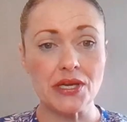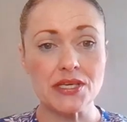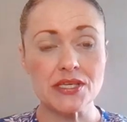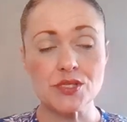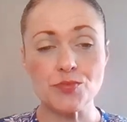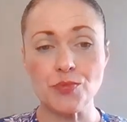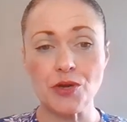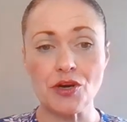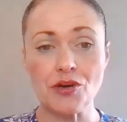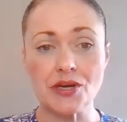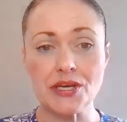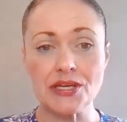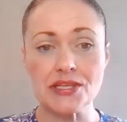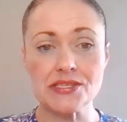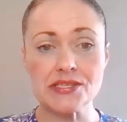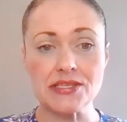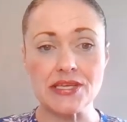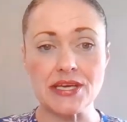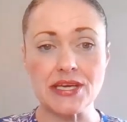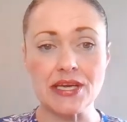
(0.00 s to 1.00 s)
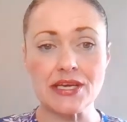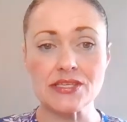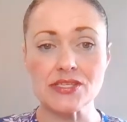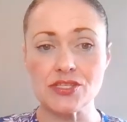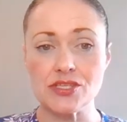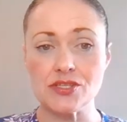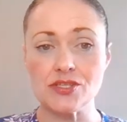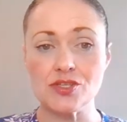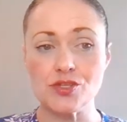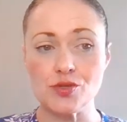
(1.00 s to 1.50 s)
experiencing
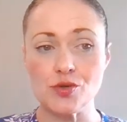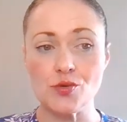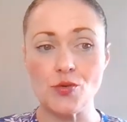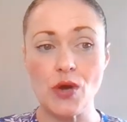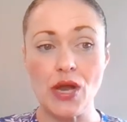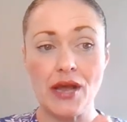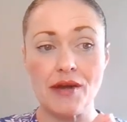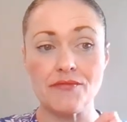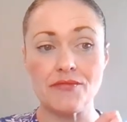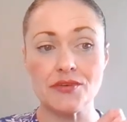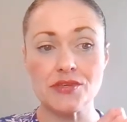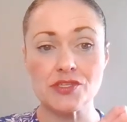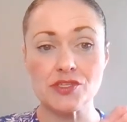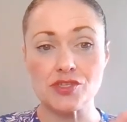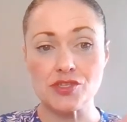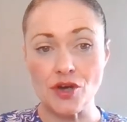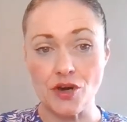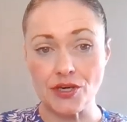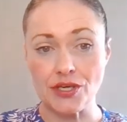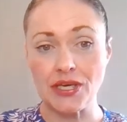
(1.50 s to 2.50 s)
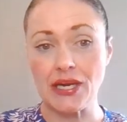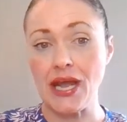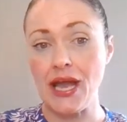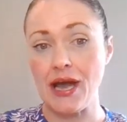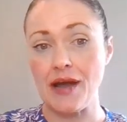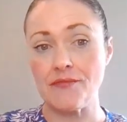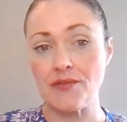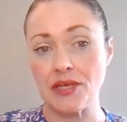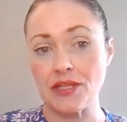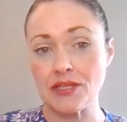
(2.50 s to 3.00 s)
since you have started
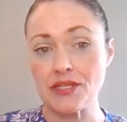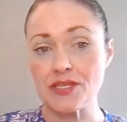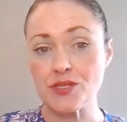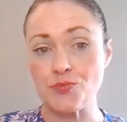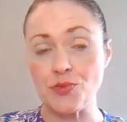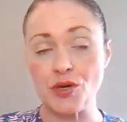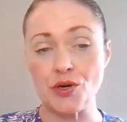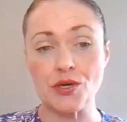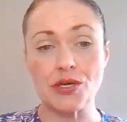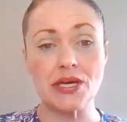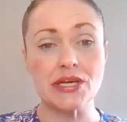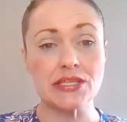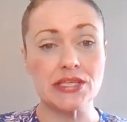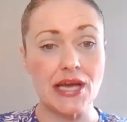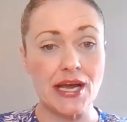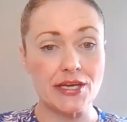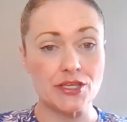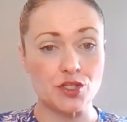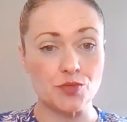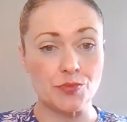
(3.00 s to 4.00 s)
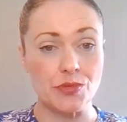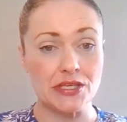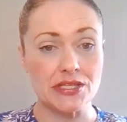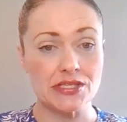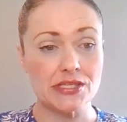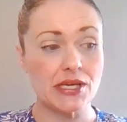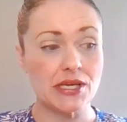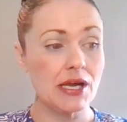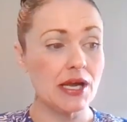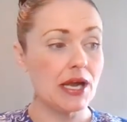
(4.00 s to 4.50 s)
having the spirit attachment,
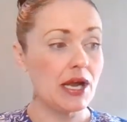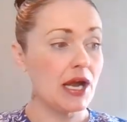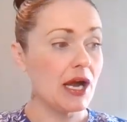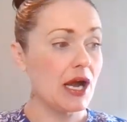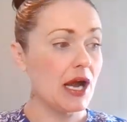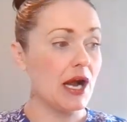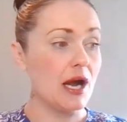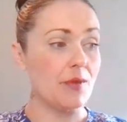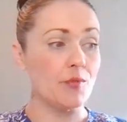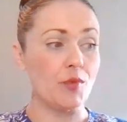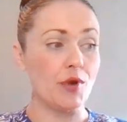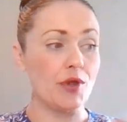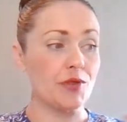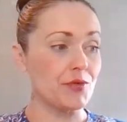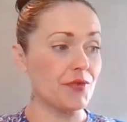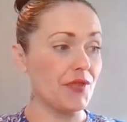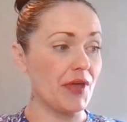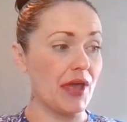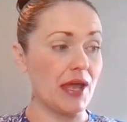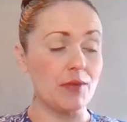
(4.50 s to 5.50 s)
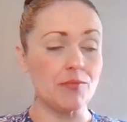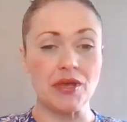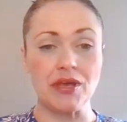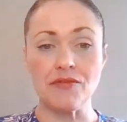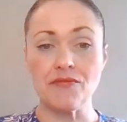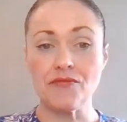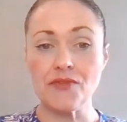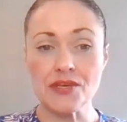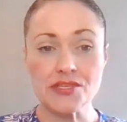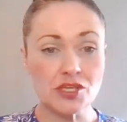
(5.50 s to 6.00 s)
whether they be
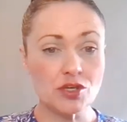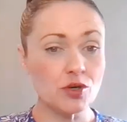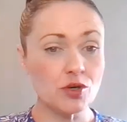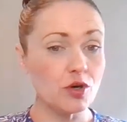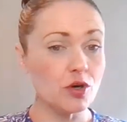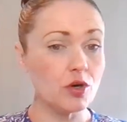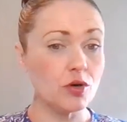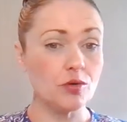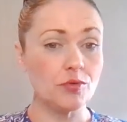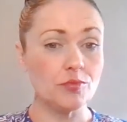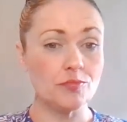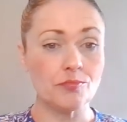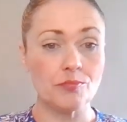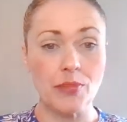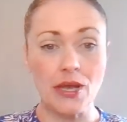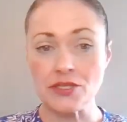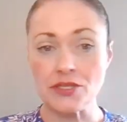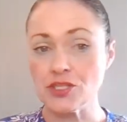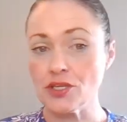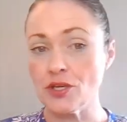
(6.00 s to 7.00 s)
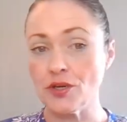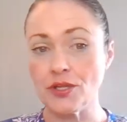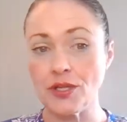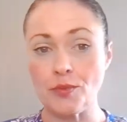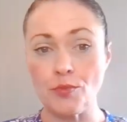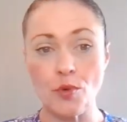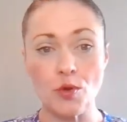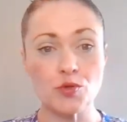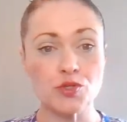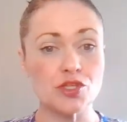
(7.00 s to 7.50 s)
physical, mental,
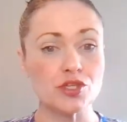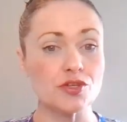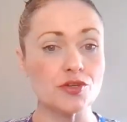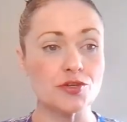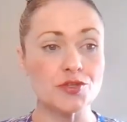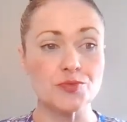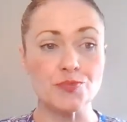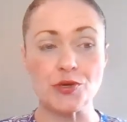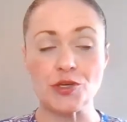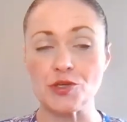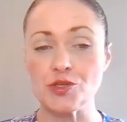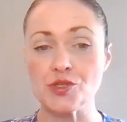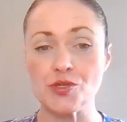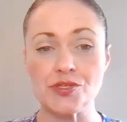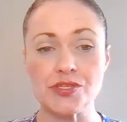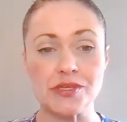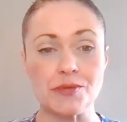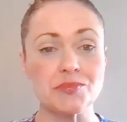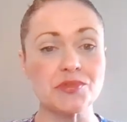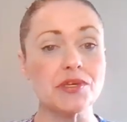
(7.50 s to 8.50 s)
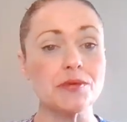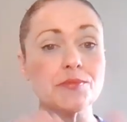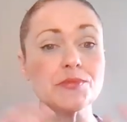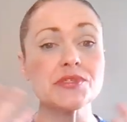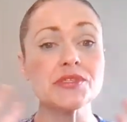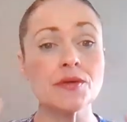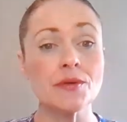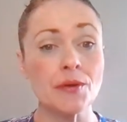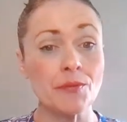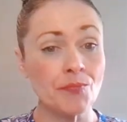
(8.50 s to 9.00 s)
emotional, spiritual
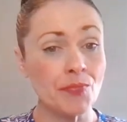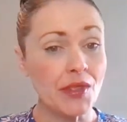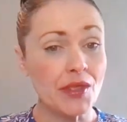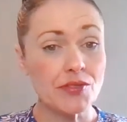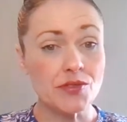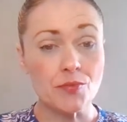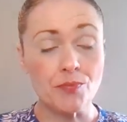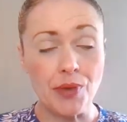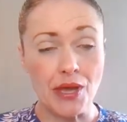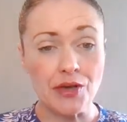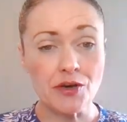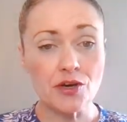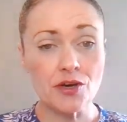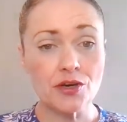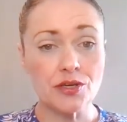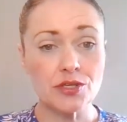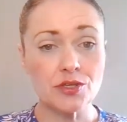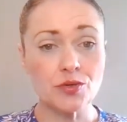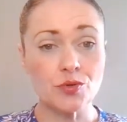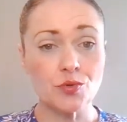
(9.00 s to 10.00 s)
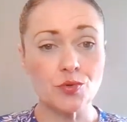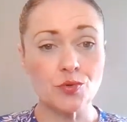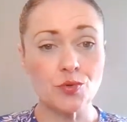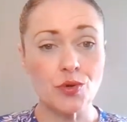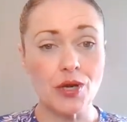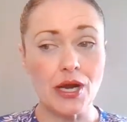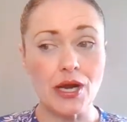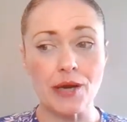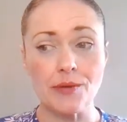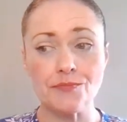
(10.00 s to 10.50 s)
symptoms. The better you
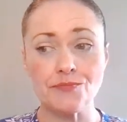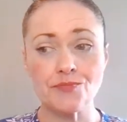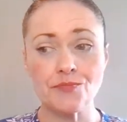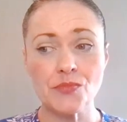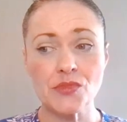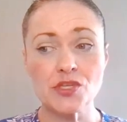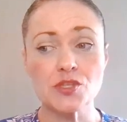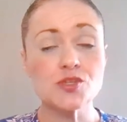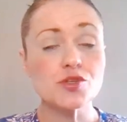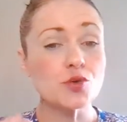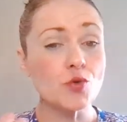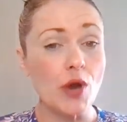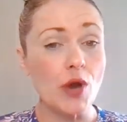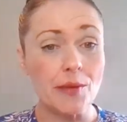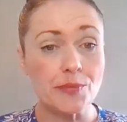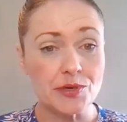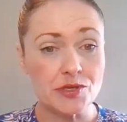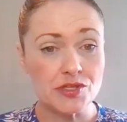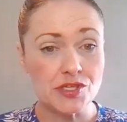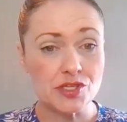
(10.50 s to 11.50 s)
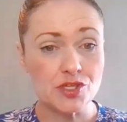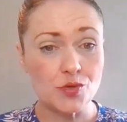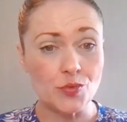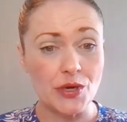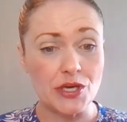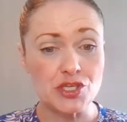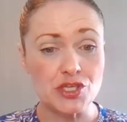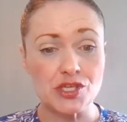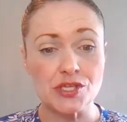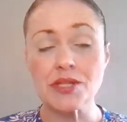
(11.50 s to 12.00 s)
describe your
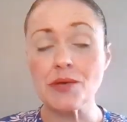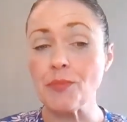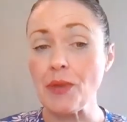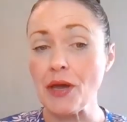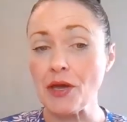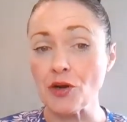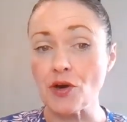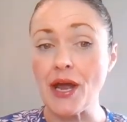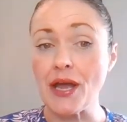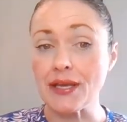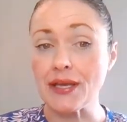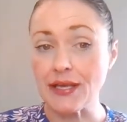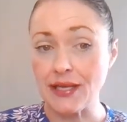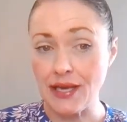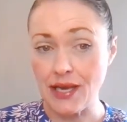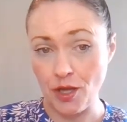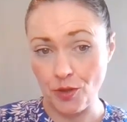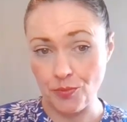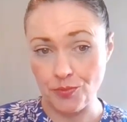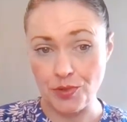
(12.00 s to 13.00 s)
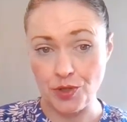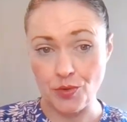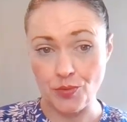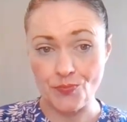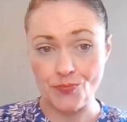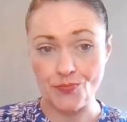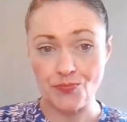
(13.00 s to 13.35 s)
situation, the better I can help you.